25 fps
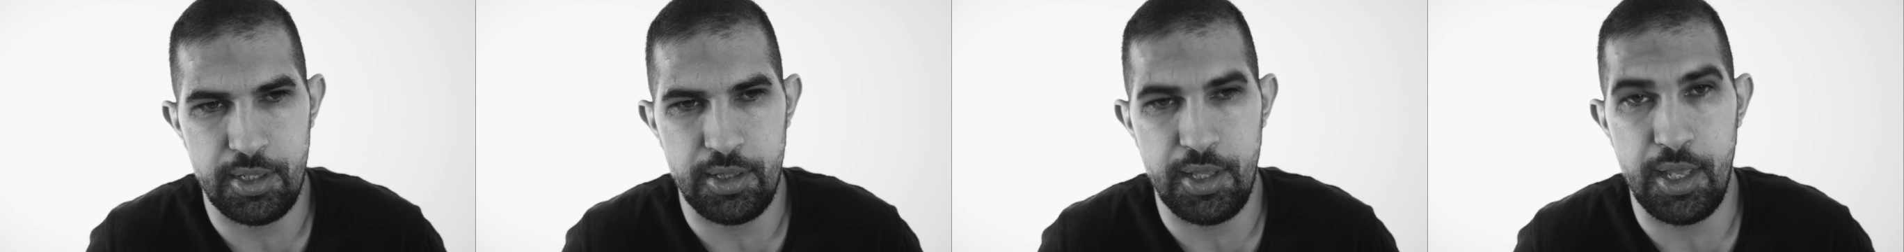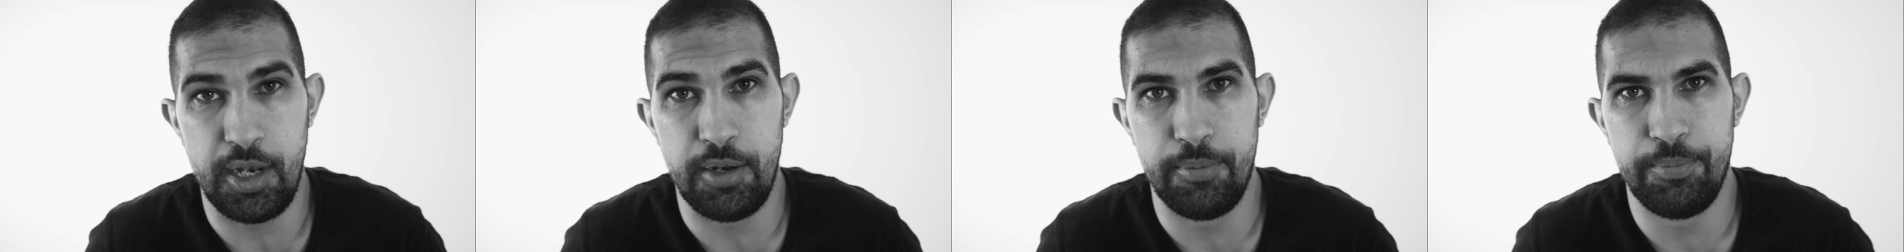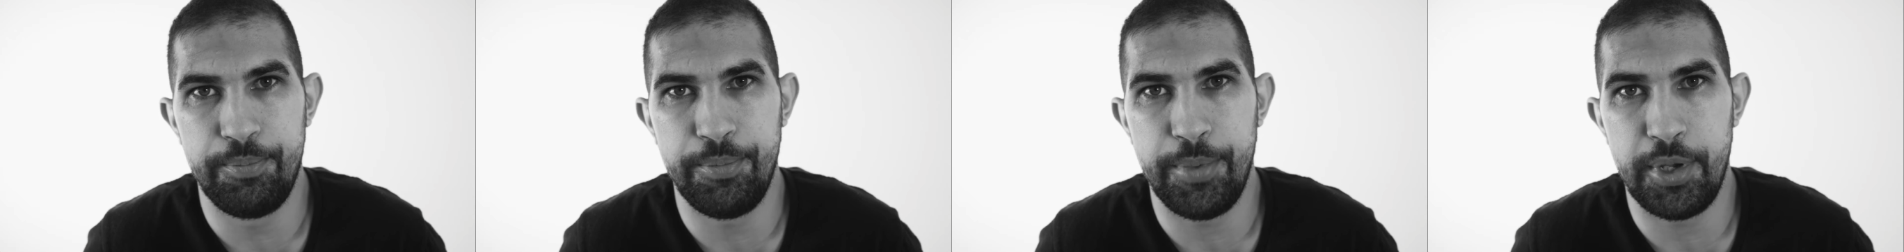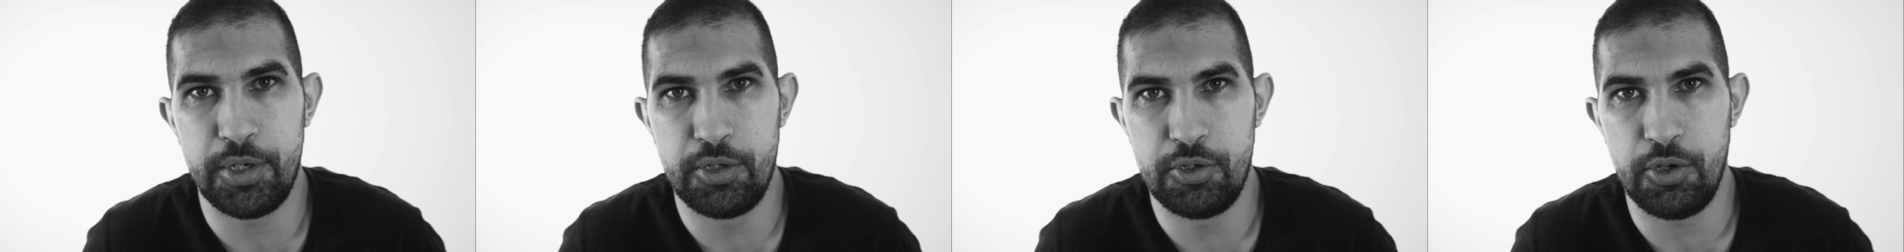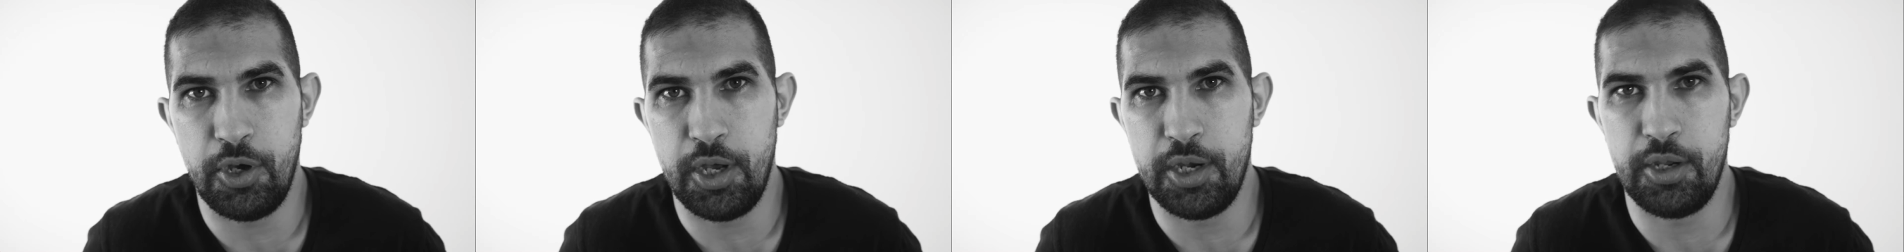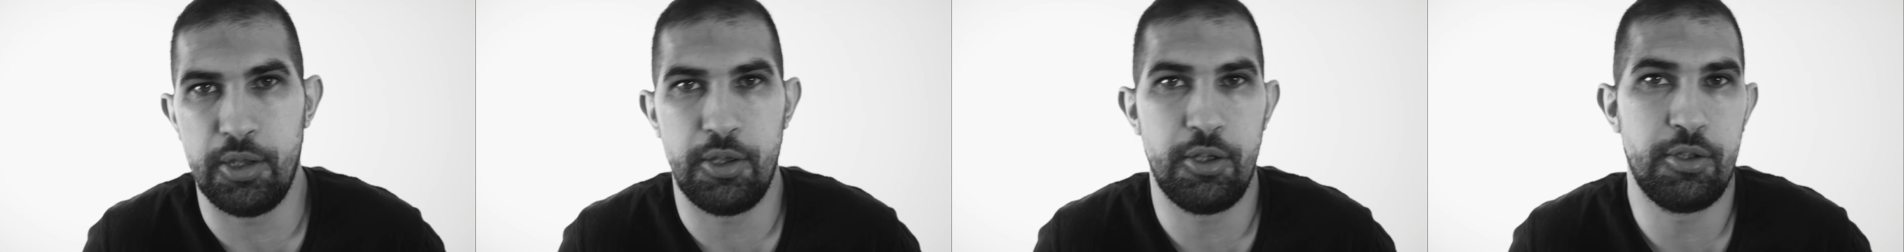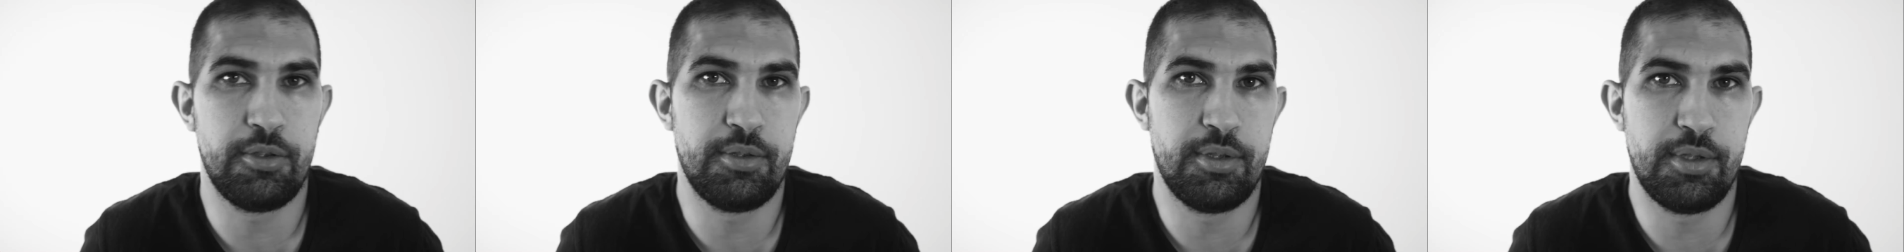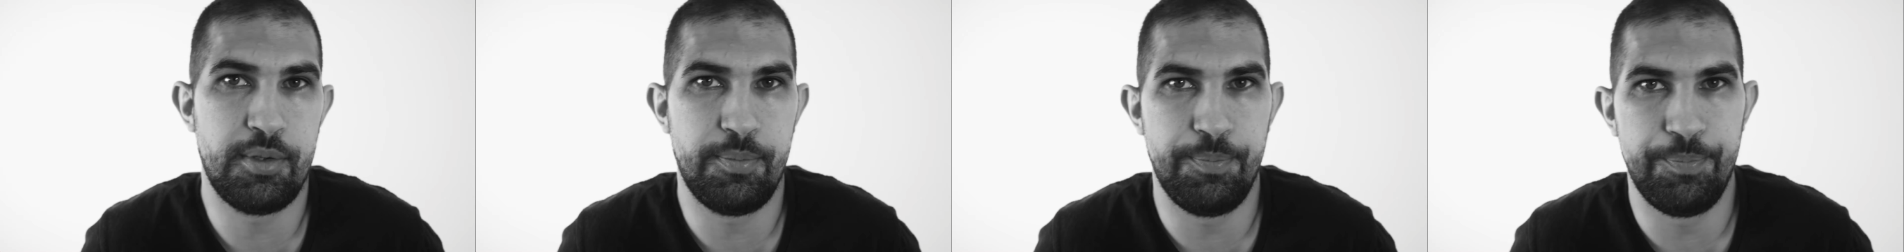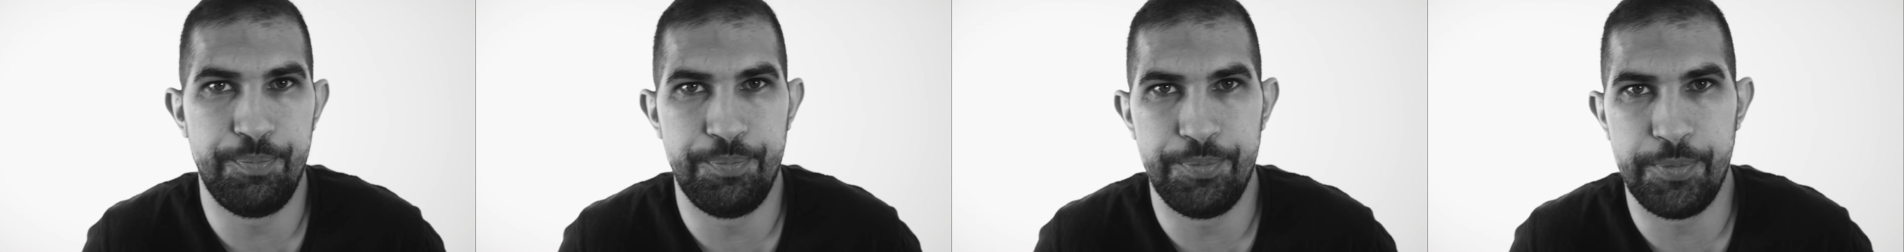and then I tried to
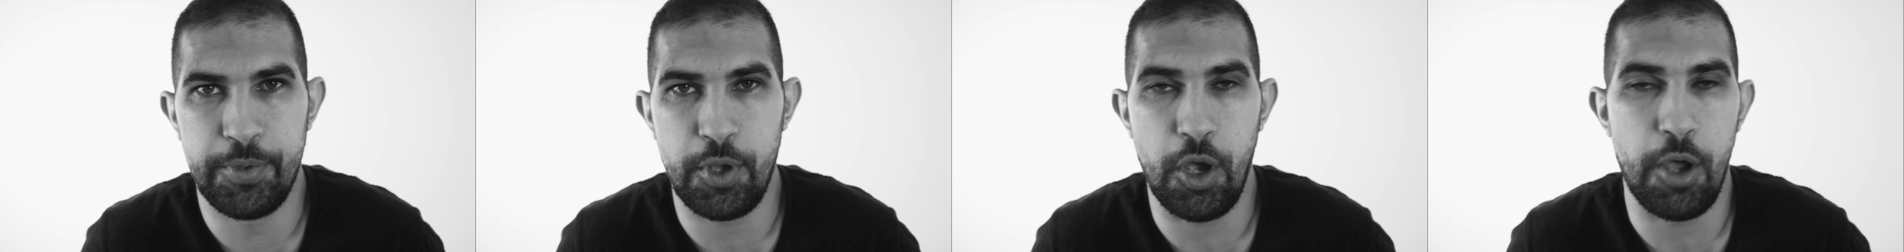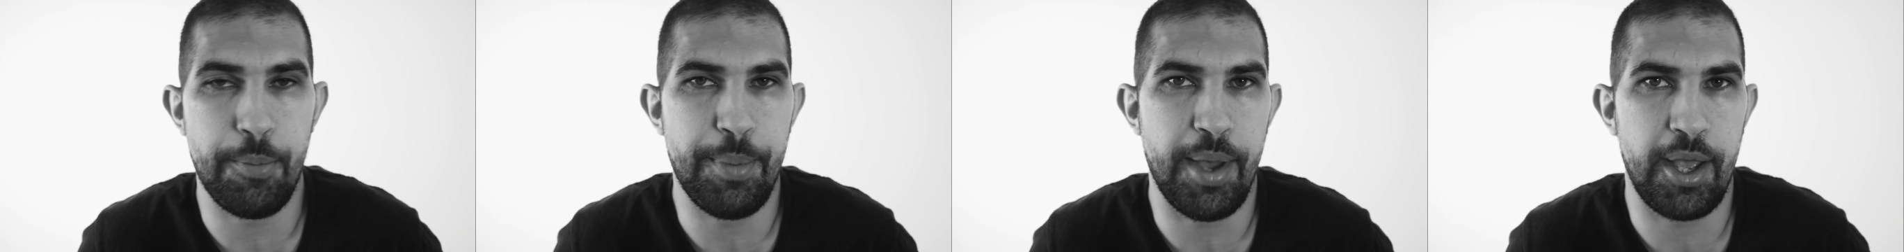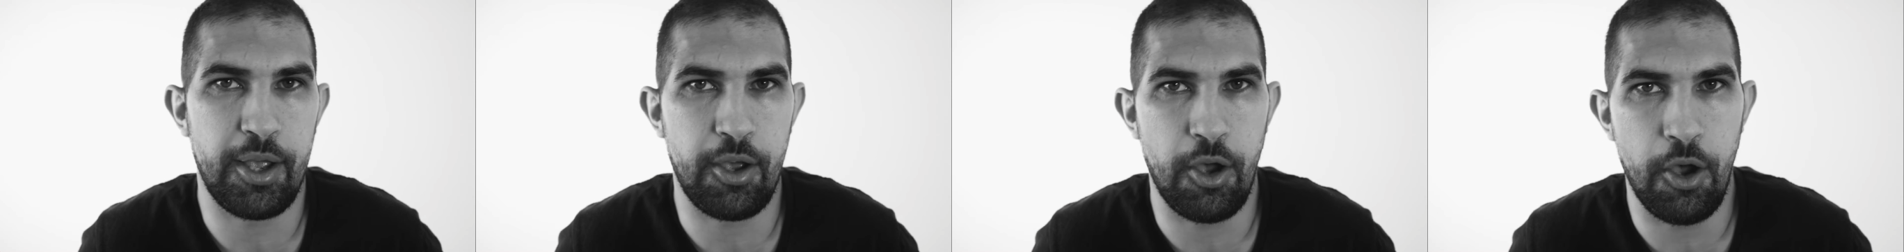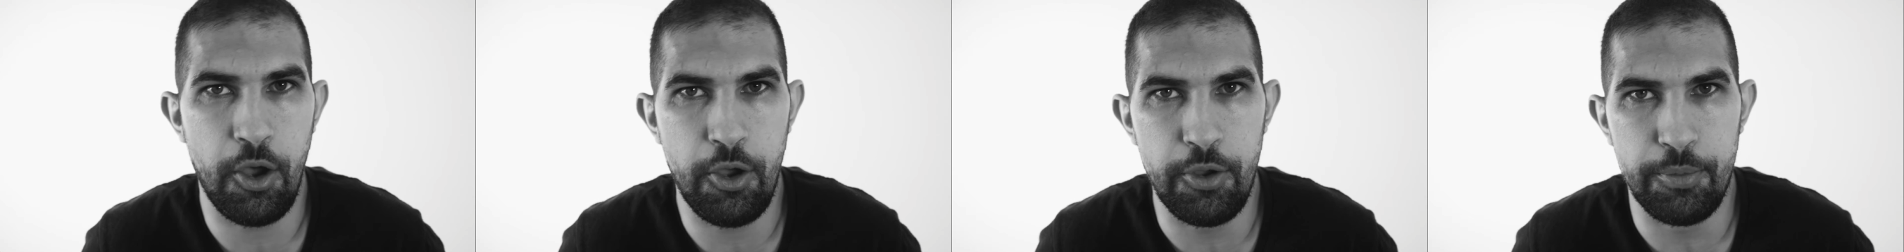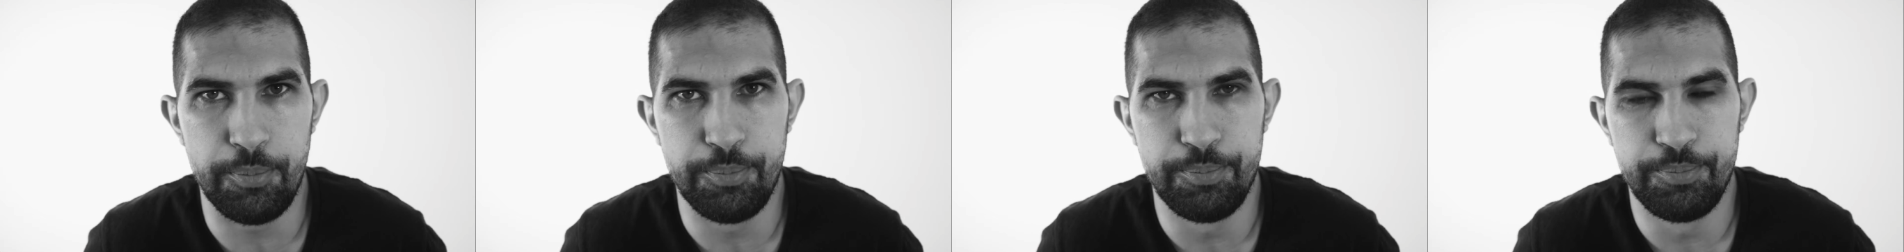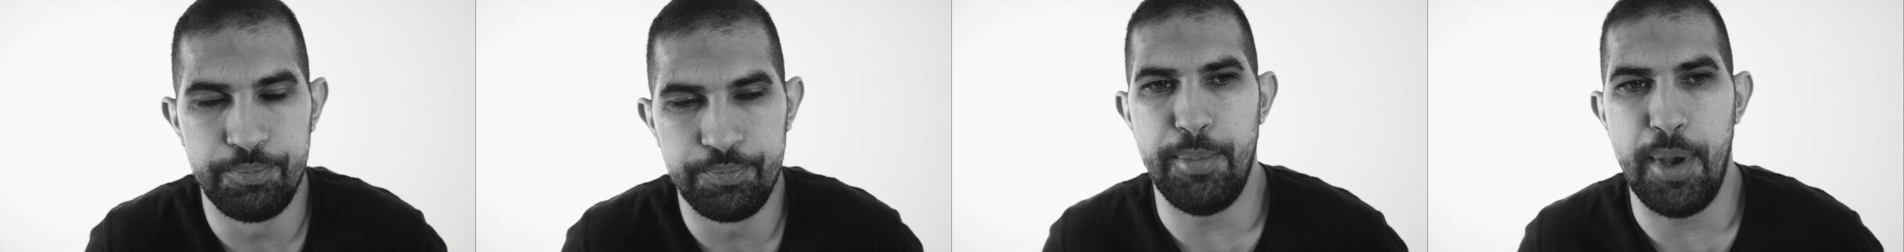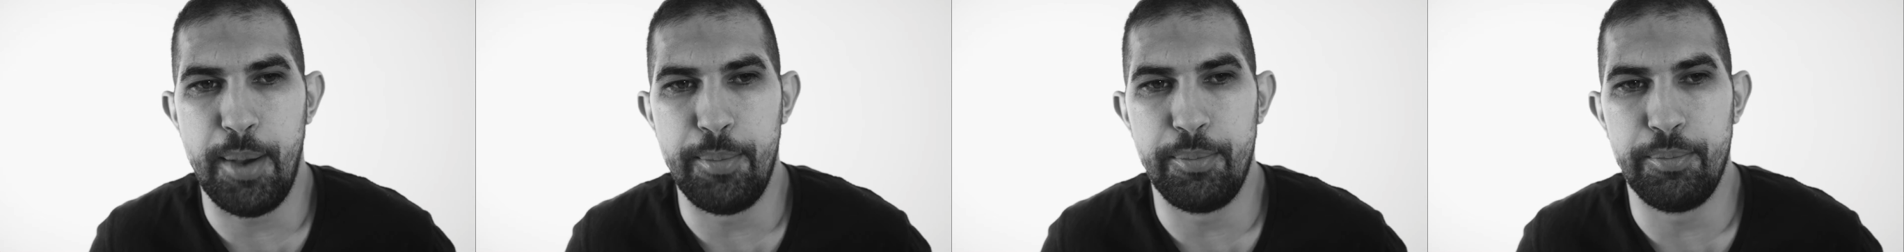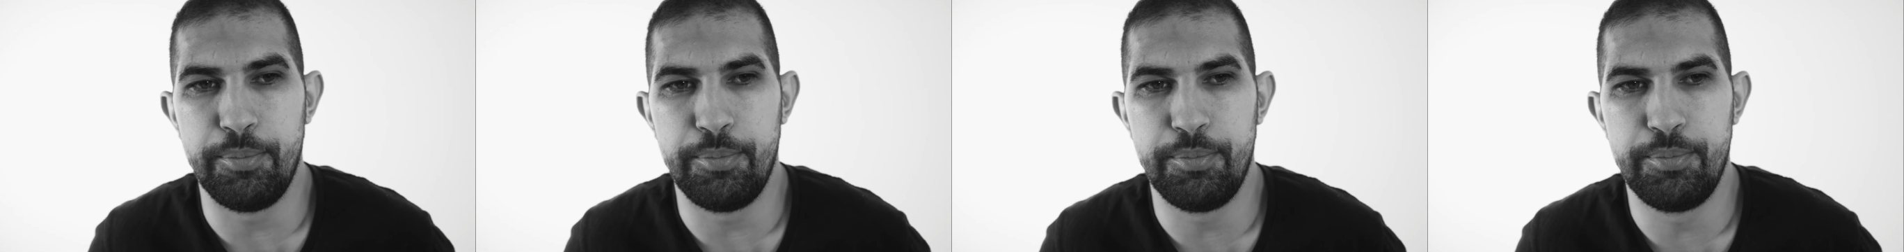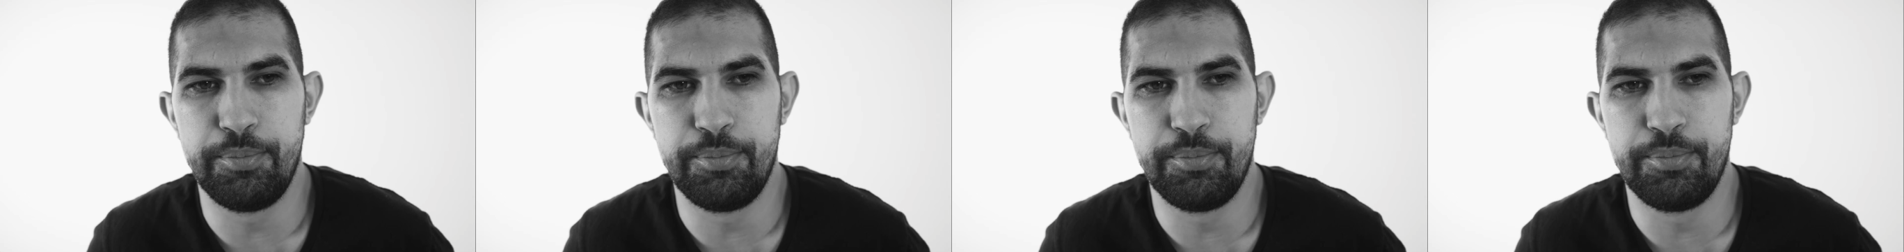go back home.
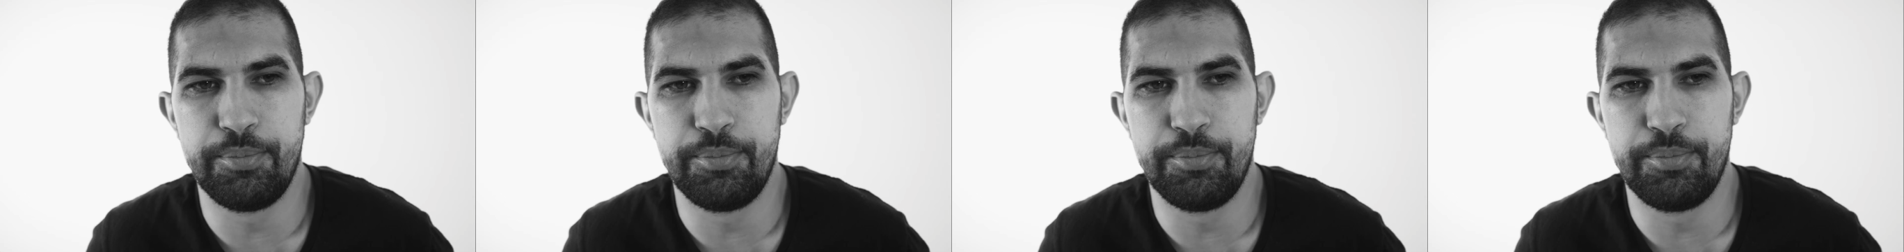Mum